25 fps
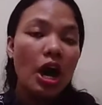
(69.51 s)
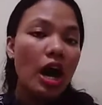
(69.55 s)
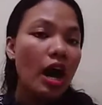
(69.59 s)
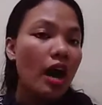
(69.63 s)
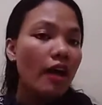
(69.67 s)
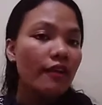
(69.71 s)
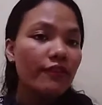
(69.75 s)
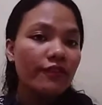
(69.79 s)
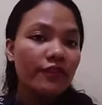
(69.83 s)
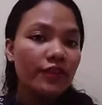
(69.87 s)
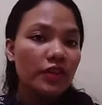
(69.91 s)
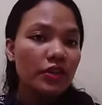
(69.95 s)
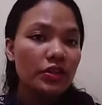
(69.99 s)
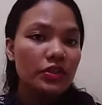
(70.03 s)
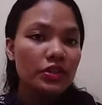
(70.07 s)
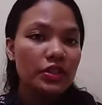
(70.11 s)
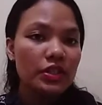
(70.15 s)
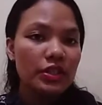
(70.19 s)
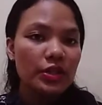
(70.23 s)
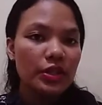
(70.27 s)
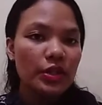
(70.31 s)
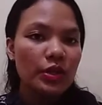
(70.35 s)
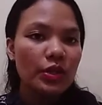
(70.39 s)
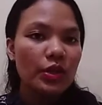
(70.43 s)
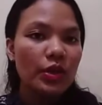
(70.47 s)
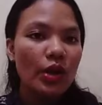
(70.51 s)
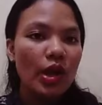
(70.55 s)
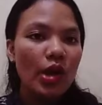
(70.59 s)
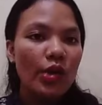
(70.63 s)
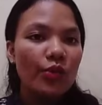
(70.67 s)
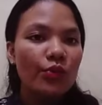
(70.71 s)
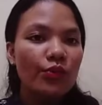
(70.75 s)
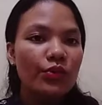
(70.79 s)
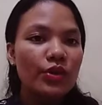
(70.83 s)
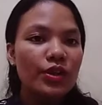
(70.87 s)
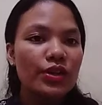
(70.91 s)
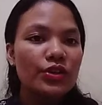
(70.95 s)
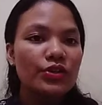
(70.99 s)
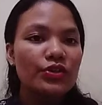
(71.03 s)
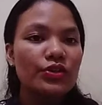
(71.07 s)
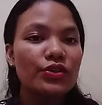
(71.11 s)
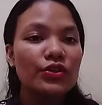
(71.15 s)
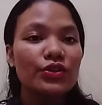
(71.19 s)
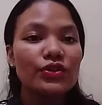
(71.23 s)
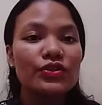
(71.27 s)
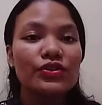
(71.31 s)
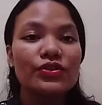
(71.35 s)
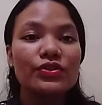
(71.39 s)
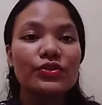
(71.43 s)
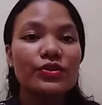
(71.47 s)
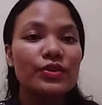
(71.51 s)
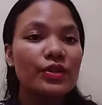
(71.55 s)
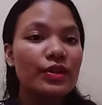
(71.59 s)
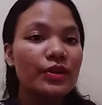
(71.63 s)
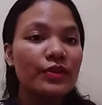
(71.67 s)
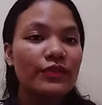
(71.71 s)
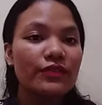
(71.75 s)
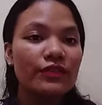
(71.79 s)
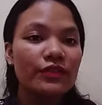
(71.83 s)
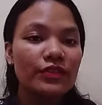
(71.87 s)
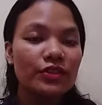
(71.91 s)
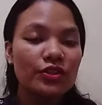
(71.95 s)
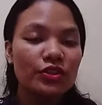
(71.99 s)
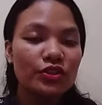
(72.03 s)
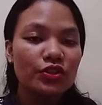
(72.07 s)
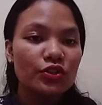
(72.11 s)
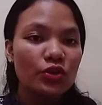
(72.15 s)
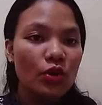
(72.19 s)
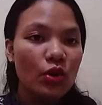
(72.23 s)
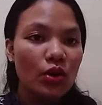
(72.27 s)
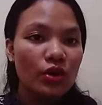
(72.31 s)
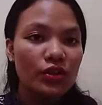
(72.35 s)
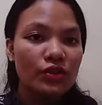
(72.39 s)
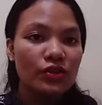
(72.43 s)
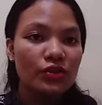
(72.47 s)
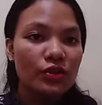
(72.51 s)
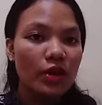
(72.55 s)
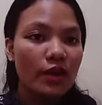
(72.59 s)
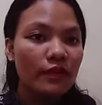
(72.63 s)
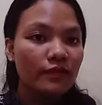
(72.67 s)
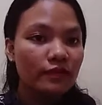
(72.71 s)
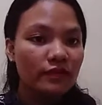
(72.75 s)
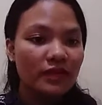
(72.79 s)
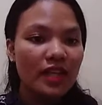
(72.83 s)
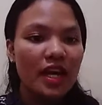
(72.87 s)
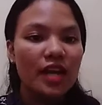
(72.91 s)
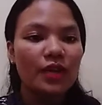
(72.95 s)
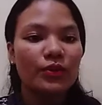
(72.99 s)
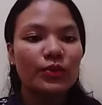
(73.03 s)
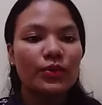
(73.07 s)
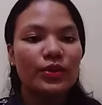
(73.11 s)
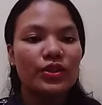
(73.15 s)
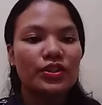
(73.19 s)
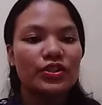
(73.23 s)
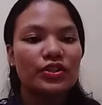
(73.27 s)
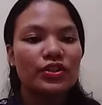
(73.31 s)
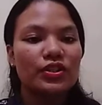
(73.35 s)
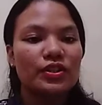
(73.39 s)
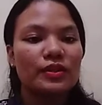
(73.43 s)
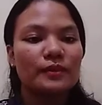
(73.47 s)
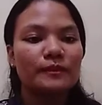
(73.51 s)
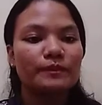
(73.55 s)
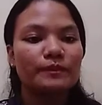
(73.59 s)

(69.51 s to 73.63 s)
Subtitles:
obviously we use different choice of language.